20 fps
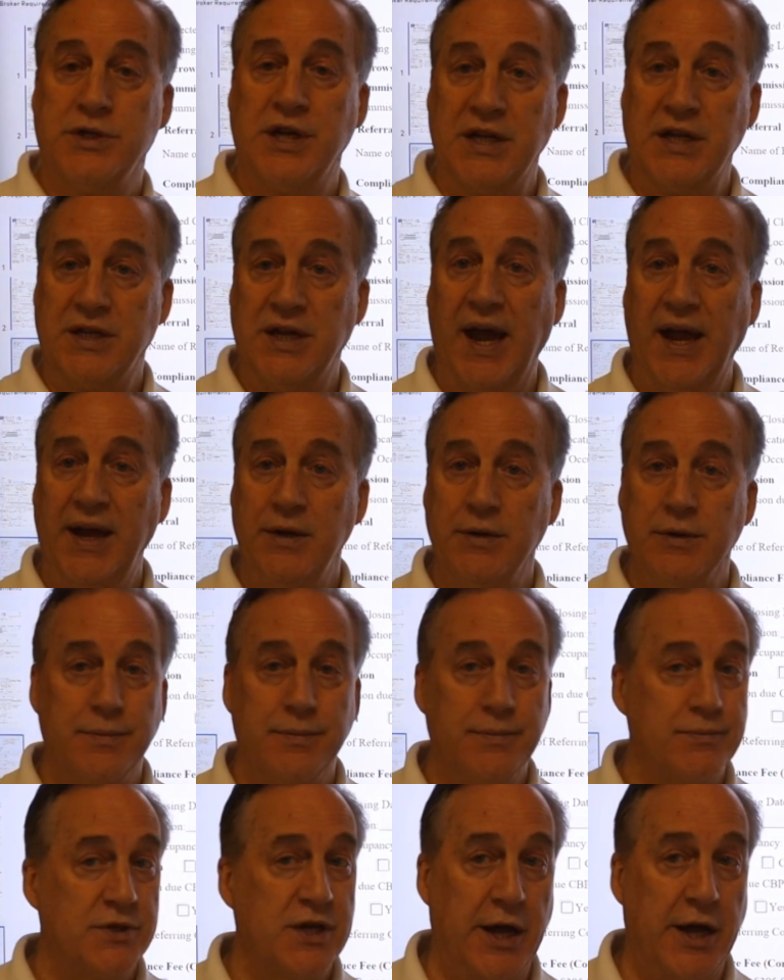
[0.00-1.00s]
date,
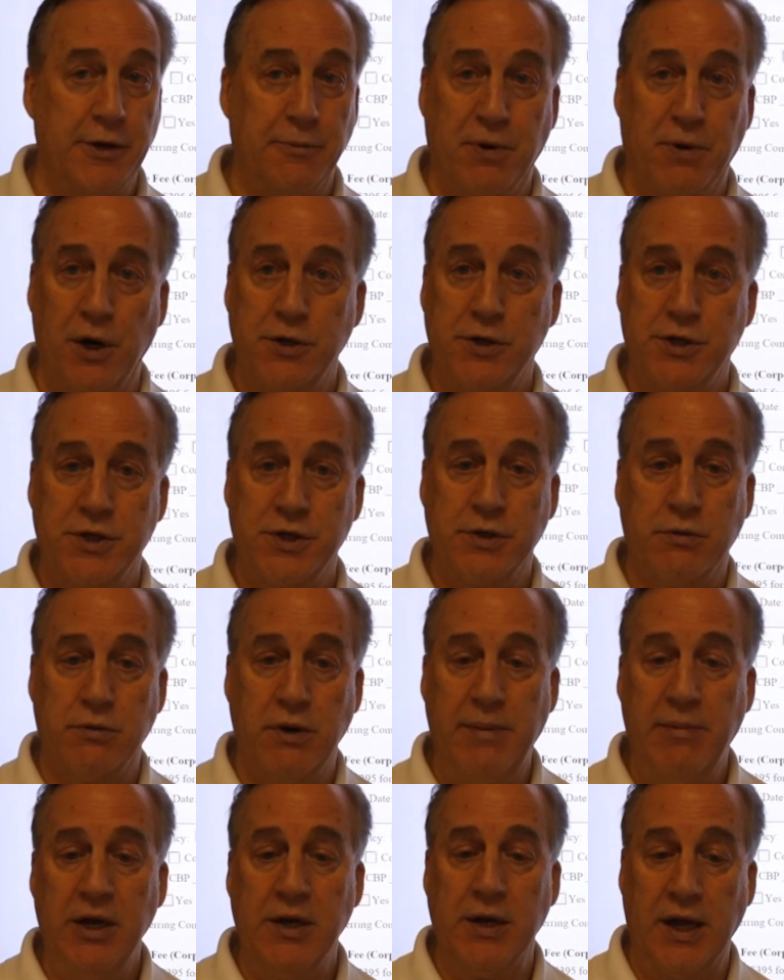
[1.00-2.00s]
it's on the purchase
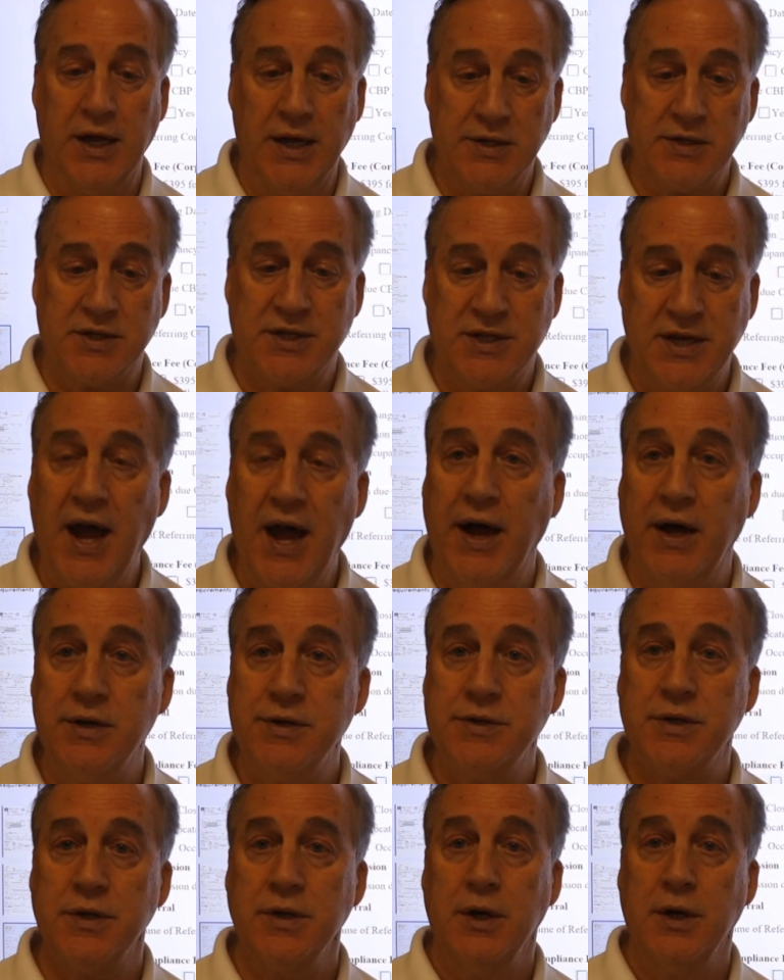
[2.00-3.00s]
agreement. It
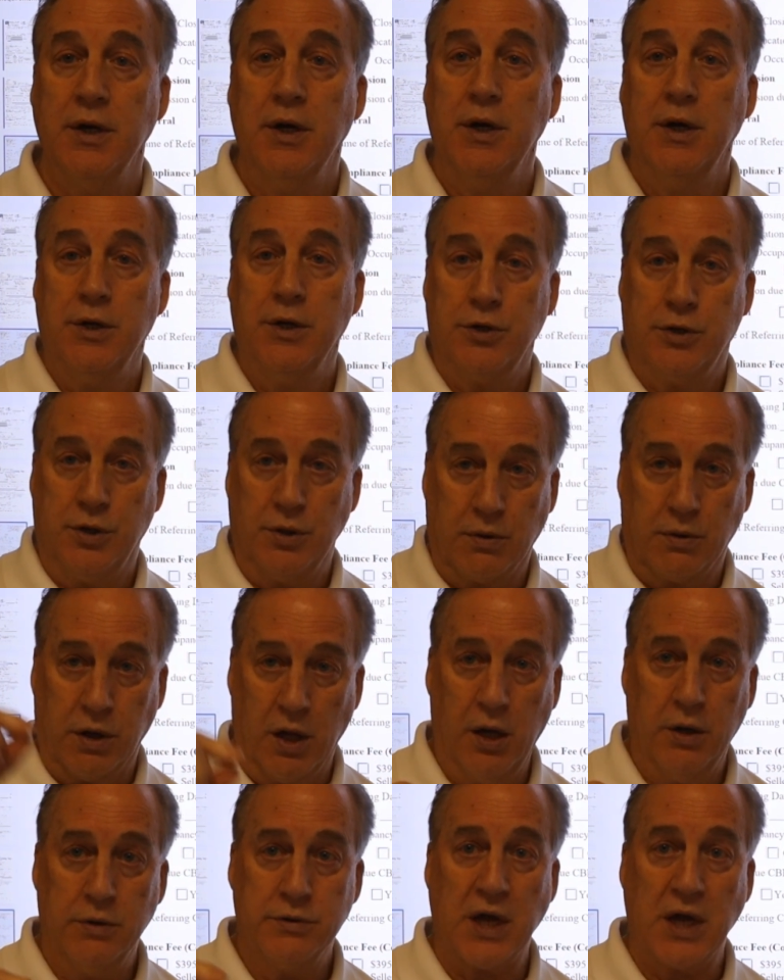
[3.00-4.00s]
says to
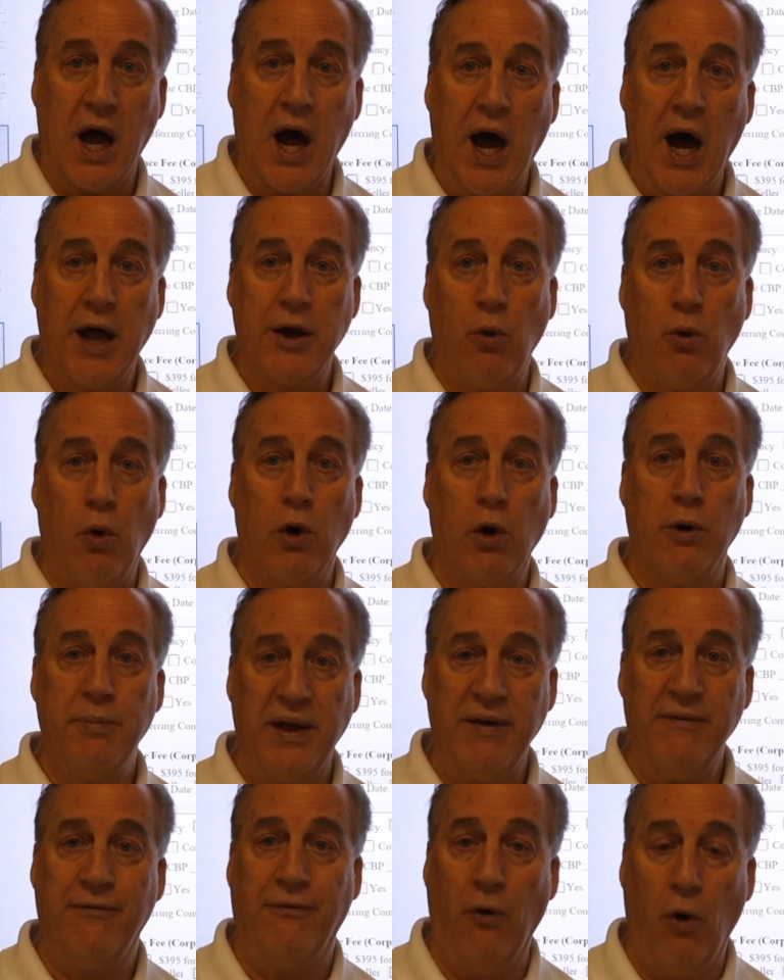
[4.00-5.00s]
close on or
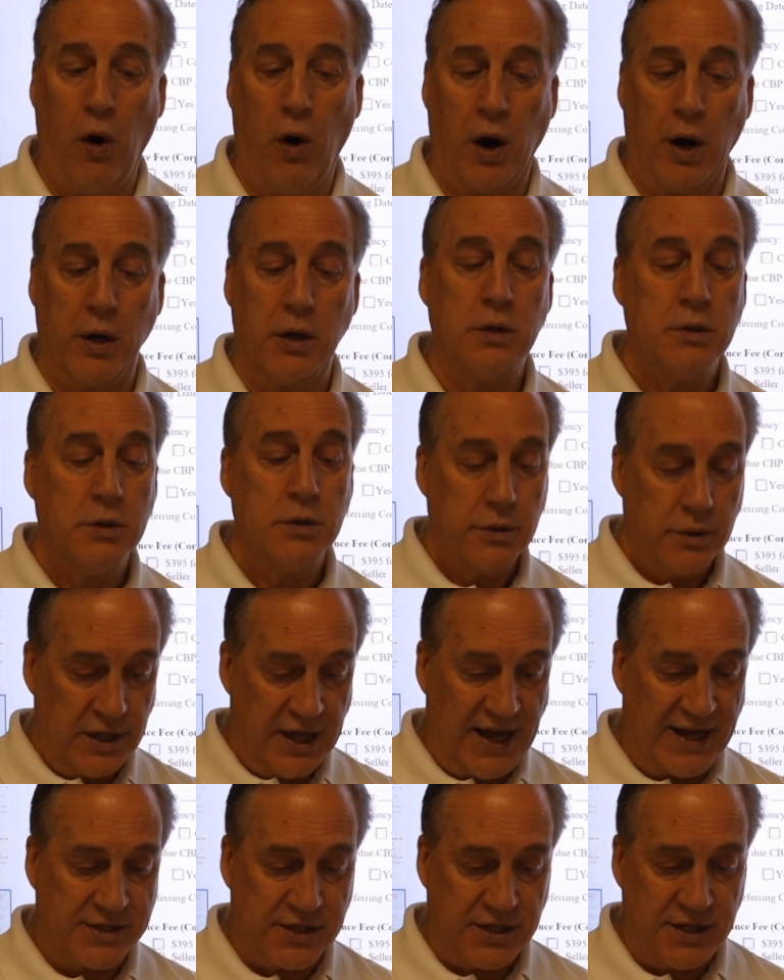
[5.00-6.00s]
before.
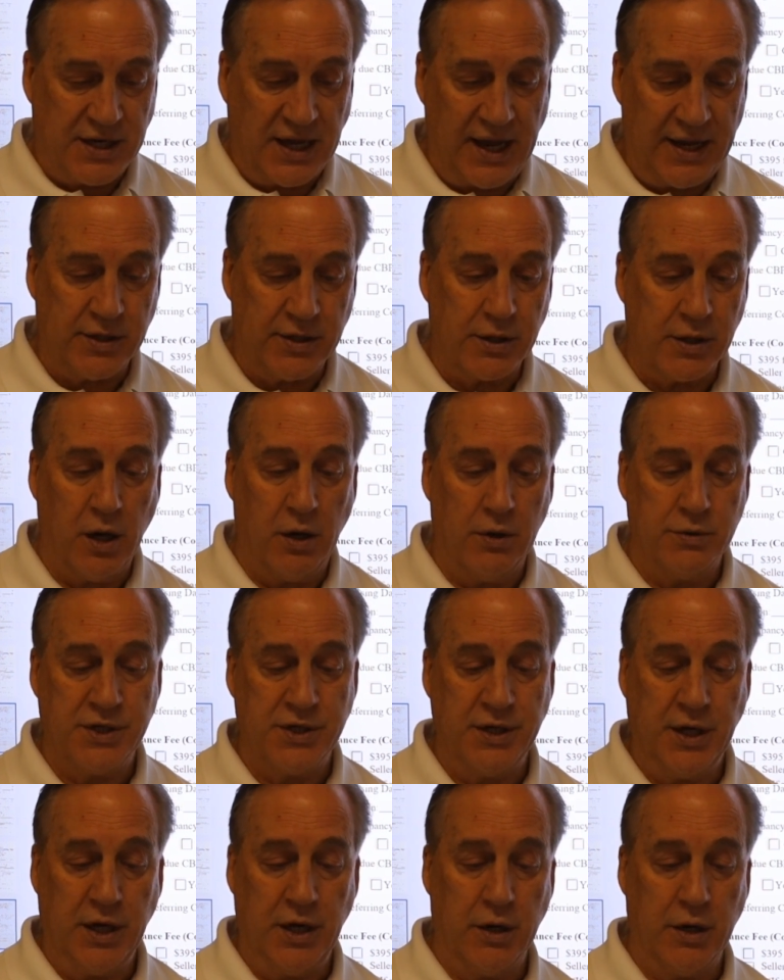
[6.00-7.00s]
That's the date that goes
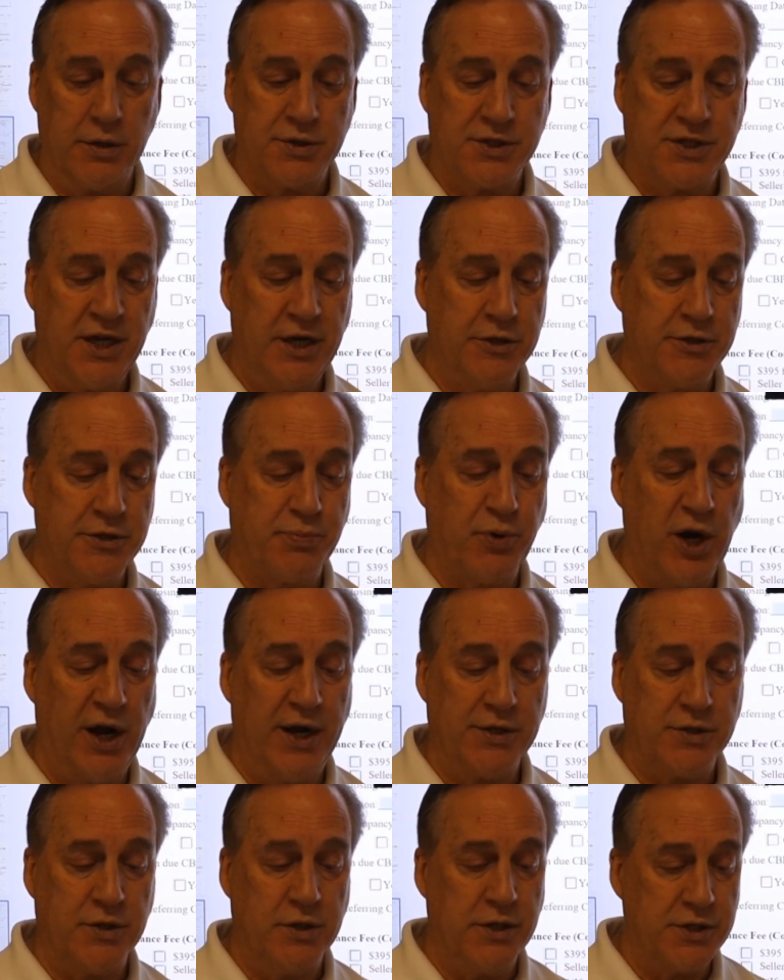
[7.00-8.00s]
in here. Sales
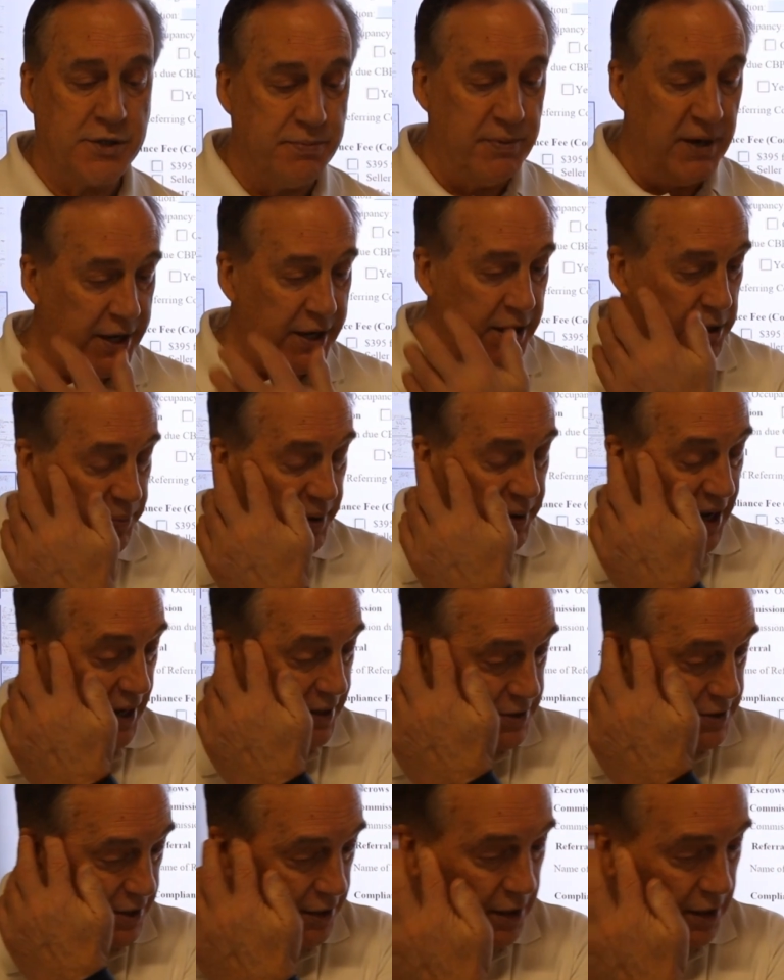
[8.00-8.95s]
price, earnest money deposit.